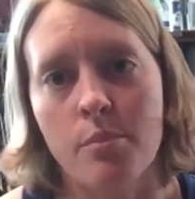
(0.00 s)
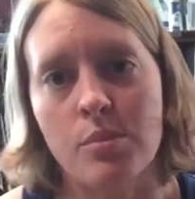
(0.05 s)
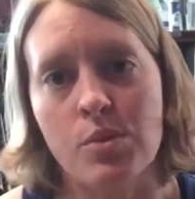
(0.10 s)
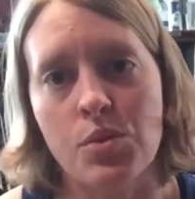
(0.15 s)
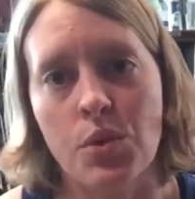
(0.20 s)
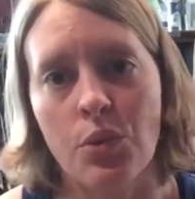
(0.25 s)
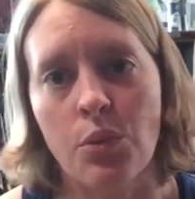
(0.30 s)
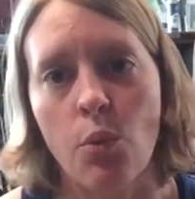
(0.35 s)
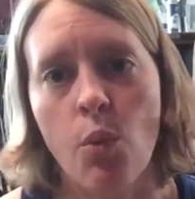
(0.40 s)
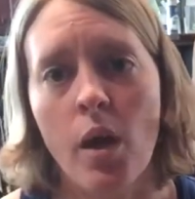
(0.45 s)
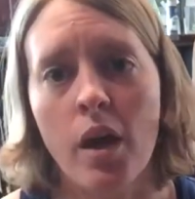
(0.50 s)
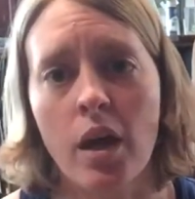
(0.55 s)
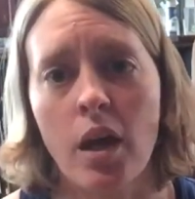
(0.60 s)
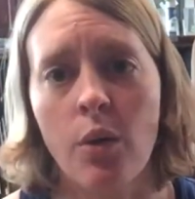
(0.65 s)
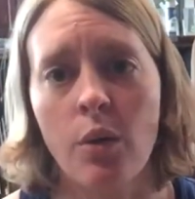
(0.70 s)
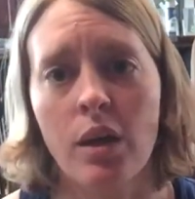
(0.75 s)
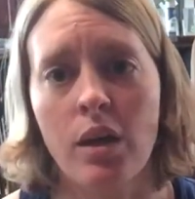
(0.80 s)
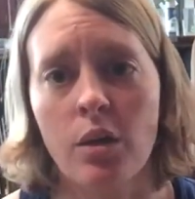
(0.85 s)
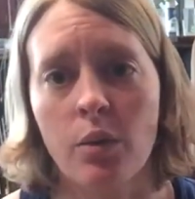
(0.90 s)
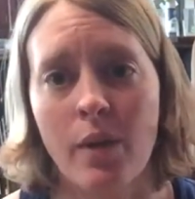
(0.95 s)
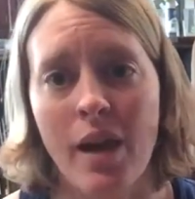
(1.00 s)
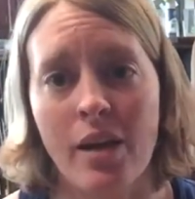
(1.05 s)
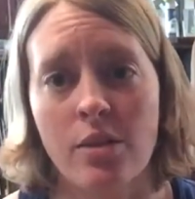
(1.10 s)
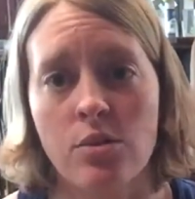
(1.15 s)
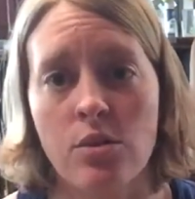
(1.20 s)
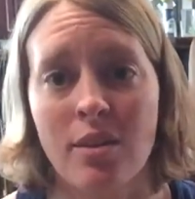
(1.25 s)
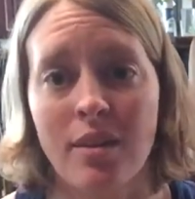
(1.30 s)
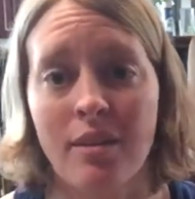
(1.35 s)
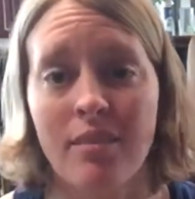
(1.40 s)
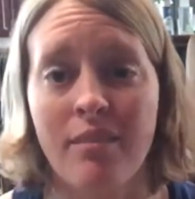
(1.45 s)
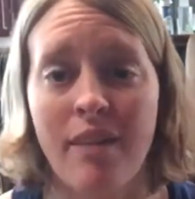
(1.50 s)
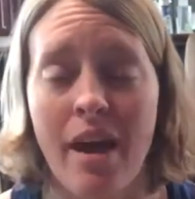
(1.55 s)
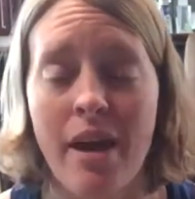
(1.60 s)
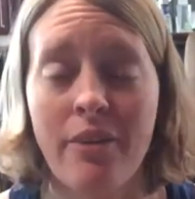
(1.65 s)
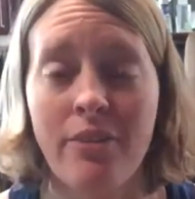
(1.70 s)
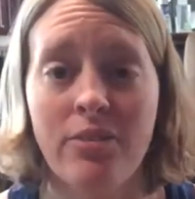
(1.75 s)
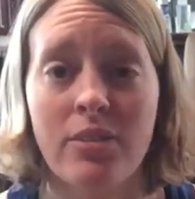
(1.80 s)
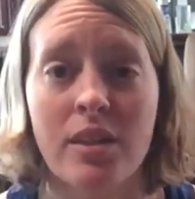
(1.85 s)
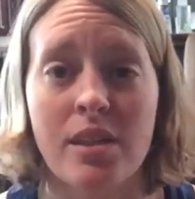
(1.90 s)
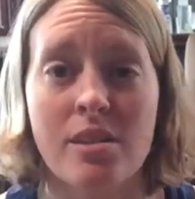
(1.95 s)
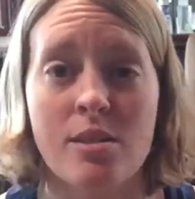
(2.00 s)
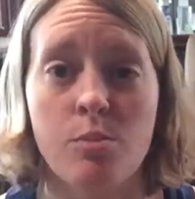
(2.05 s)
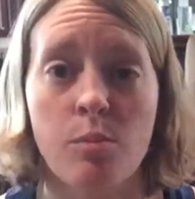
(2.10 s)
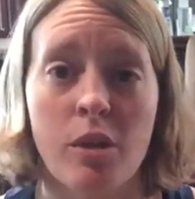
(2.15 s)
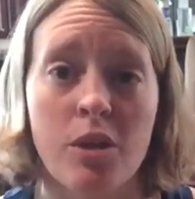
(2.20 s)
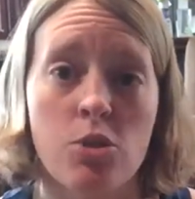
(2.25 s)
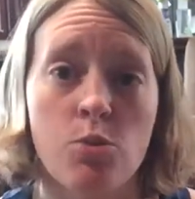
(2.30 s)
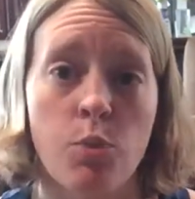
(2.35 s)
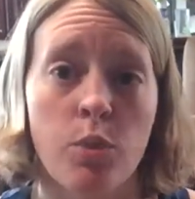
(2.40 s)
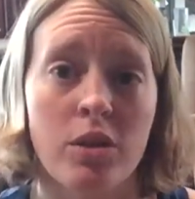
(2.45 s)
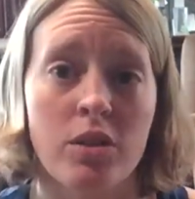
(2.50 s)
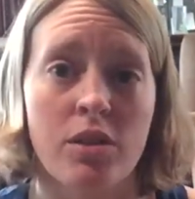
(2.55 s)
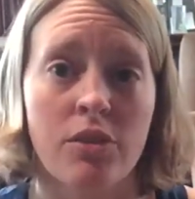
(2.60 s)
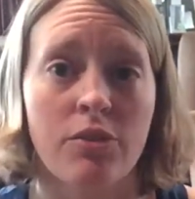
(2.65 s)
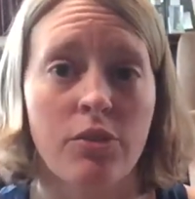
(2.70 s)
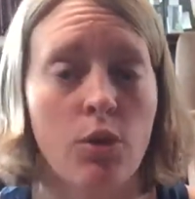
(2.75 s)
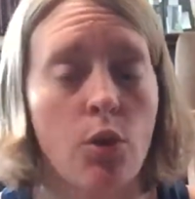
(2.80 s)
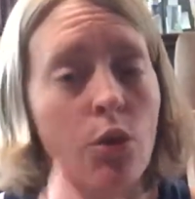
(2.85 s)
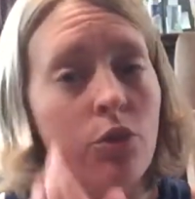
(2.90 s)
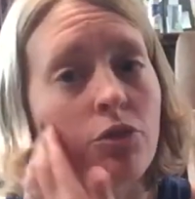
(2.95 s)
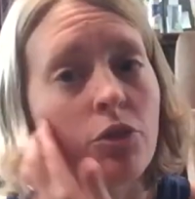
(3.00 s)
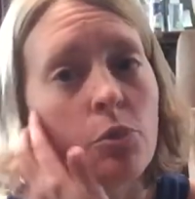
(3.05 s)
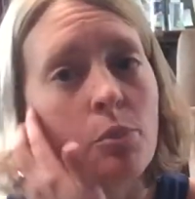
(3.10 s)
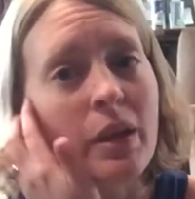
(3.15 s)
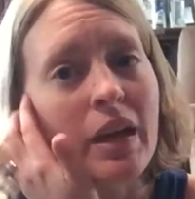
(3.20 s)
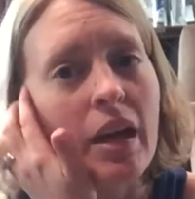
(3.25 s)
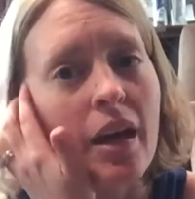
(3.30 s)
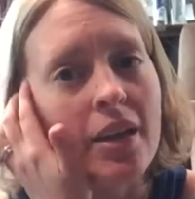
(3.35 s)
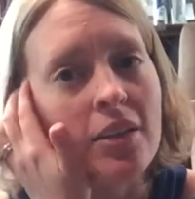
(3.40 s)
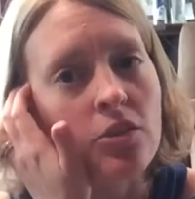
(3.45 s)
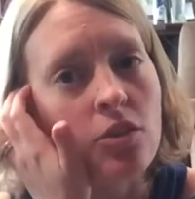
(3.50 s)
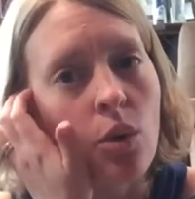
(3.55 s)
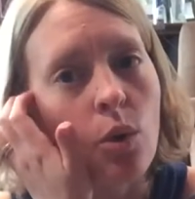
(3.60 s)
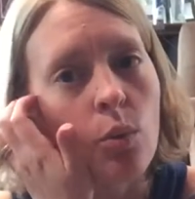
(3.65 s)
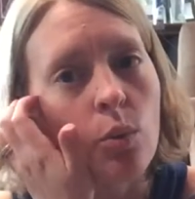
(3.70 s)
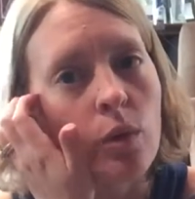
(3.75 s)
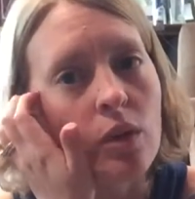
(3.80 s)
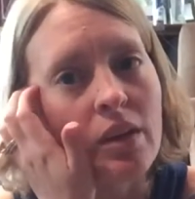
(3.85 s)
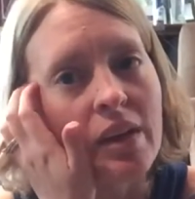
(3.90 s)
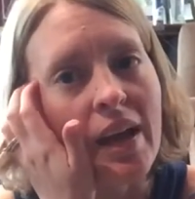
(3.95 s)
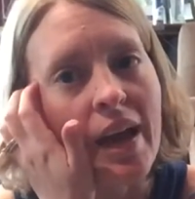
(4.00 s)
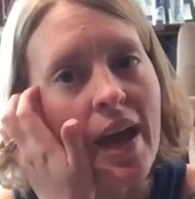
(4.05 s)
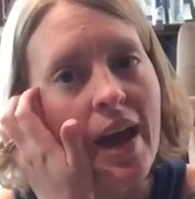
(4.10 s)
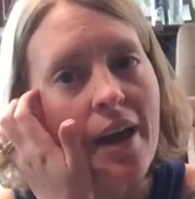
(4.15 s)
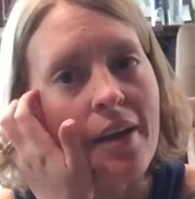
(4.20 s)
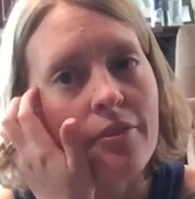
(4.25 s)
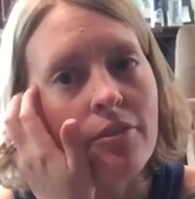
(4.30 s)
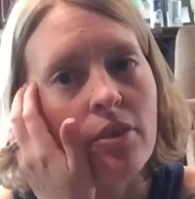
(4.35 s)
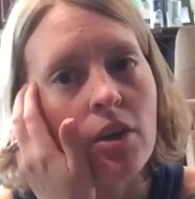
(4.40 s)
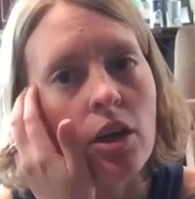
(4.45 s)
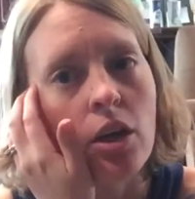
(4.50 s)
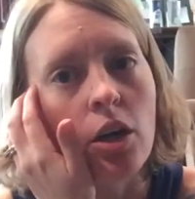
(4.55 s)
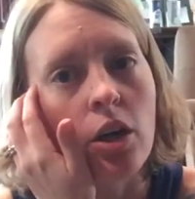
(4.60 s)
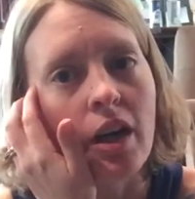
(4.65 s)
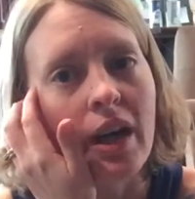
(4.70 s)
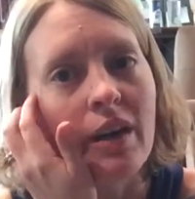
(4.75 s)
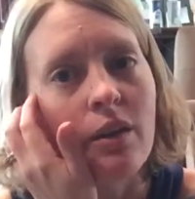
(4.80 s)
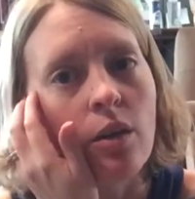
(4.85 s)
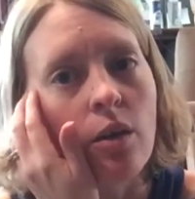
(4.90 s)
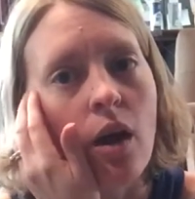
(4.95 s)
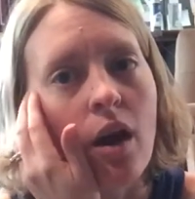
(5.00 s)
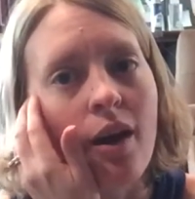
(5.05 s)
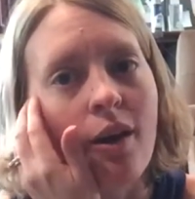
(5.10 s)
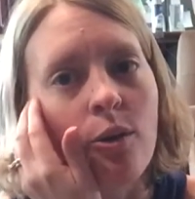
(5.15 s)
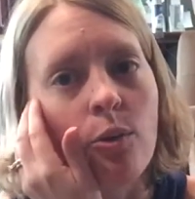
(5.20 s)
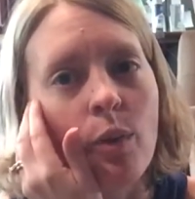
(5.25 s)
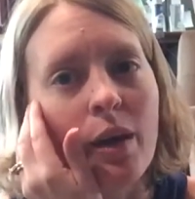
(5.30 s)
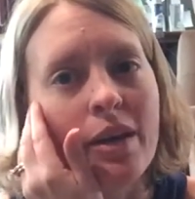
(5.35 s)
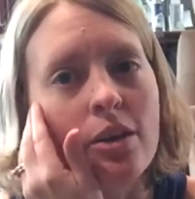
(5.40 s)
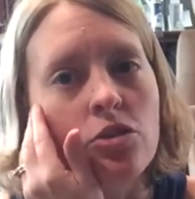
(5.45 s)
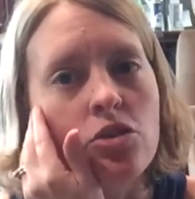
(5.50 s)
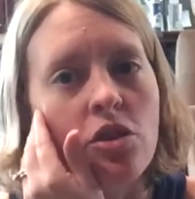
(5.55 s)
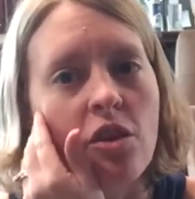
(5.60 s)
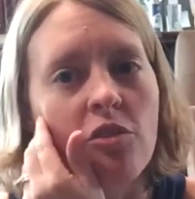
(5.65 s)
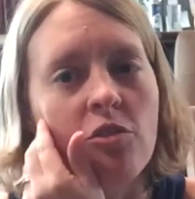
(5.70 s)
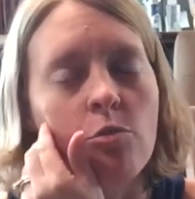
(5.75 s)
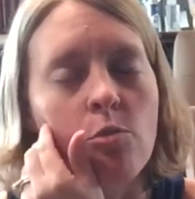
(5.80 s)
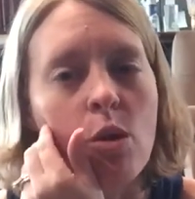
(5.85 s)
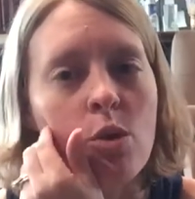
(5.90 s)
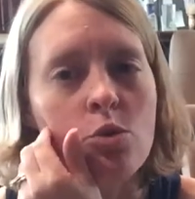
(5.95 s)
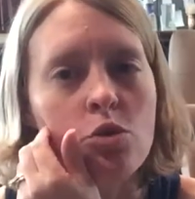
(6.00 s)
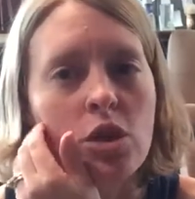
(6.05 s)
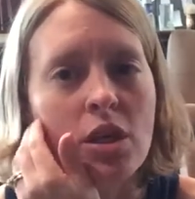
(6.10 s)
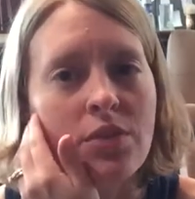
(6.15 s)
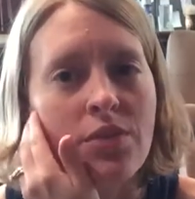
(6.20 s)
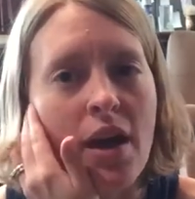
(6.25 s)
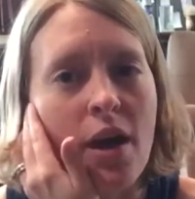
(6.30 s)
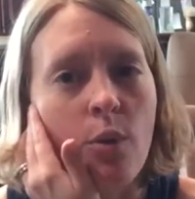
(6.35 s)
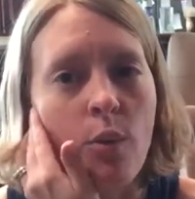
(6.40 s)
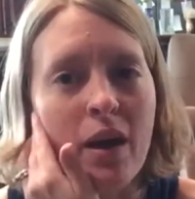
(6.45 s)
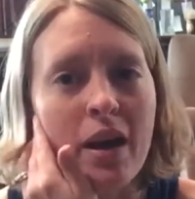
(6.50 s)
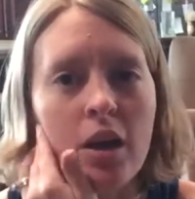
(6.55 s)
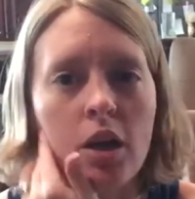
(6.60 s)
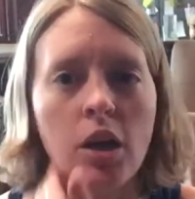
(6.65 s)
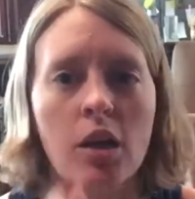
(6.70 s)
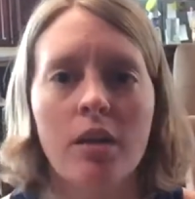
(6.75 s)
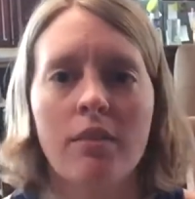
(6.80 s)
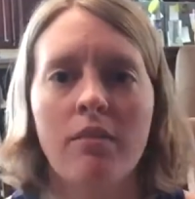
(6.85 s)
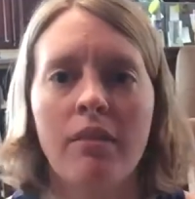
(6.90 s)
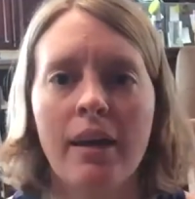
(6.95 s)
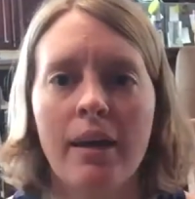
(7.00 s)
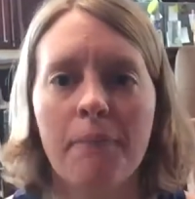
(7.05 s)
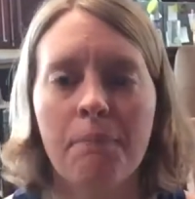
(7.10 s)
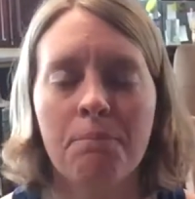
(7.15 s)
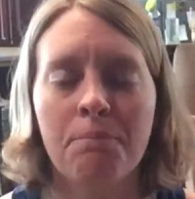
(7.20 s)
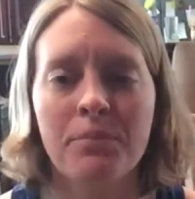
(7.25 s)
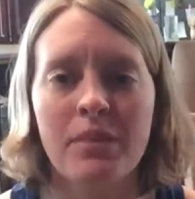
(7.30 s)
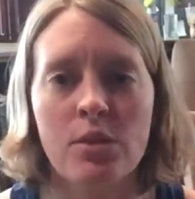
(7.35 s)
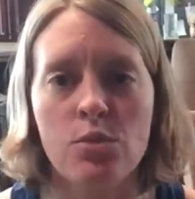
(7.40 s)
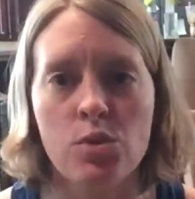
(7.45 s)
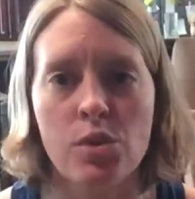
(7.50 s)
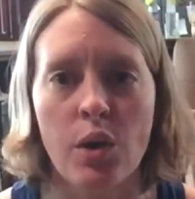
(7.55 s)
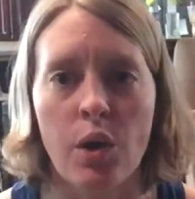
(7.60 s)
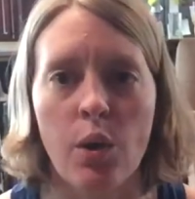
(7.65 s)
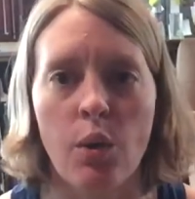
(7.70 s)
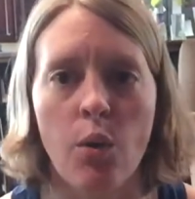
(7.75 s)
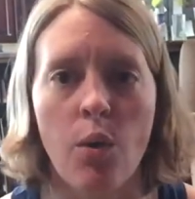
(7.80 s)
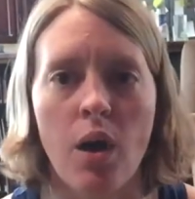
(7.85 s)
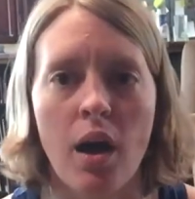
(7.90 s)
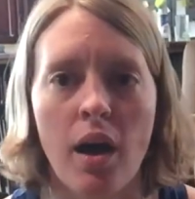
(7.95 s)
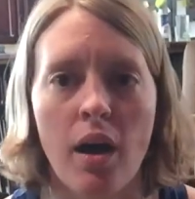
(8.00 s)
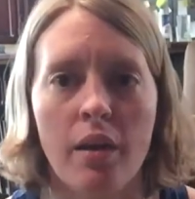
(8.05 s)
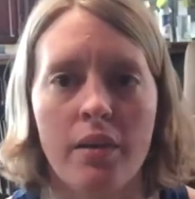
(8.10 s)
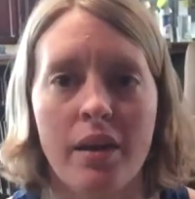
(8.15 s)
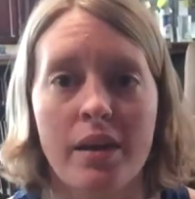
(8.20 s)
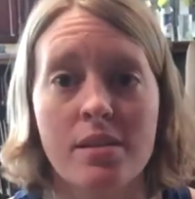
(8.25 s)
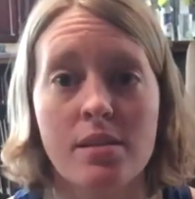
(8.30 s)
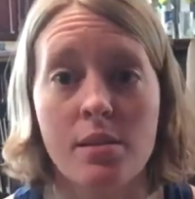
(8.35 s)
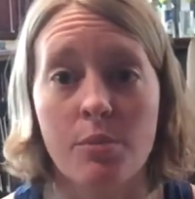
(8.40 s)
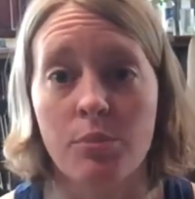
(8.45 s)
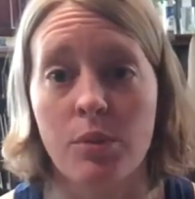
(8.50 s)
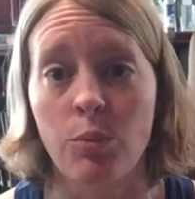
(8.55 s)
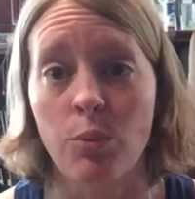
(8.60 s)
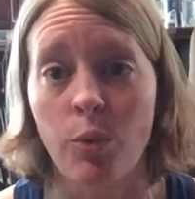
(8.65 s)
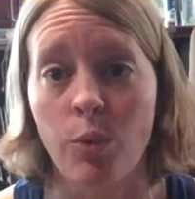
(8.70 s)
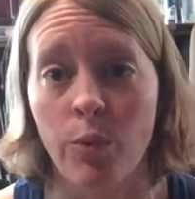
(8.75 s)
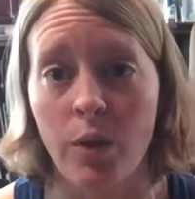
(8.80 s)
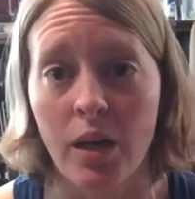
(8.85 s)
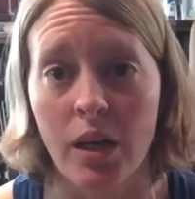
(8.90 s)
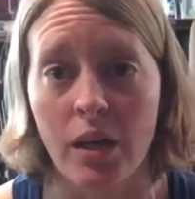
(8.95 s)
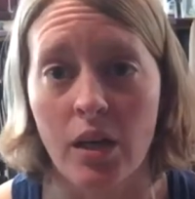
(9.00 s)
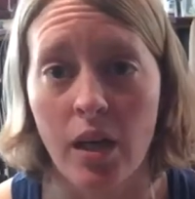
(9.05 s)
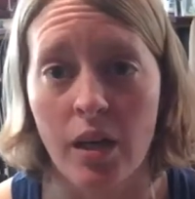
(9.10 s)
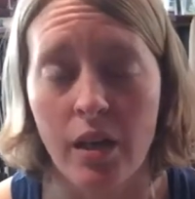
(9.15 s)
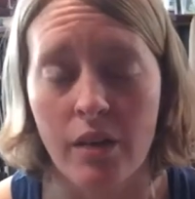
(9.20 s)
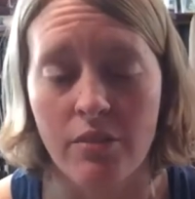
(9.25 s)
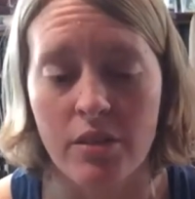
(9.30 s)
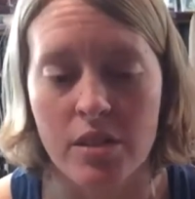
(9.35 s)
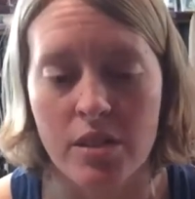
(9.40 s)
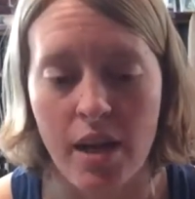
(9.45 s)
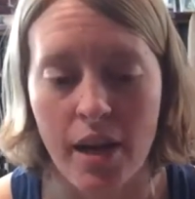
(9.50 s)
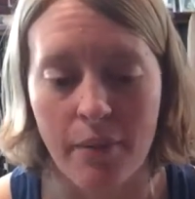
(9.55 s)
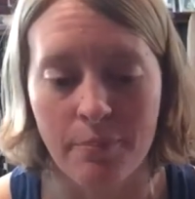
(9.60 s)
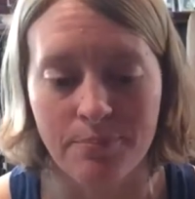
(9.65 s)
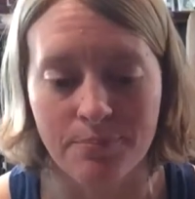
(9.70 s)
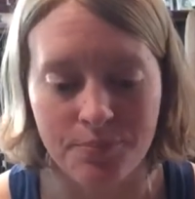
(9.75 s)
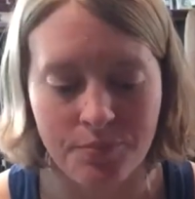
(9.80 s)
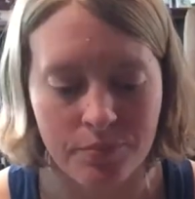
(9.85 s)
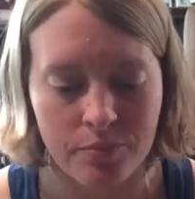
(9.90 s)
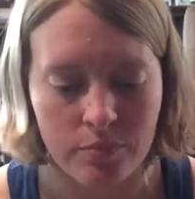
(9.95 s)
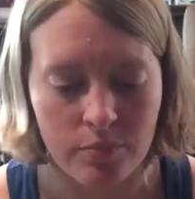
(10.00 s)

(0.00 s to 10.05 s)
So the one going around to the left is much more difficult for me. I don't really have a great range of motion that way currently. So that's something we're working on every time.